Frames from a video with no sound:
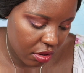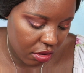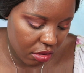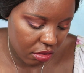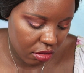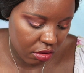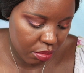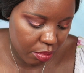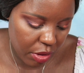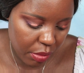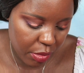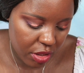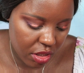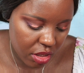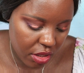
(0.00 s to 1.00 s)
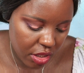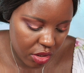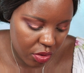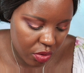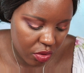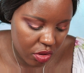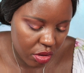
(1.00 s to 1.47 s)
I'll probably try
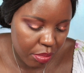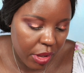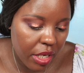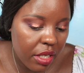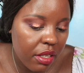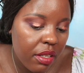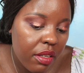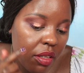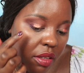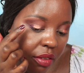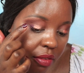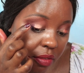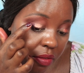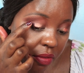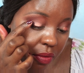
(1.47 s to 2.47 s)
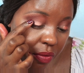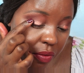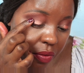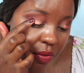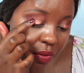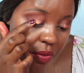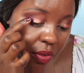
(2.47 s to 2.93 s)
to use my
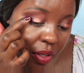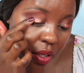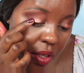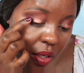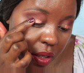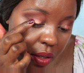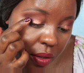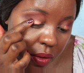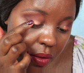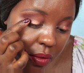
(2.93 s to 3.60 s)
finger.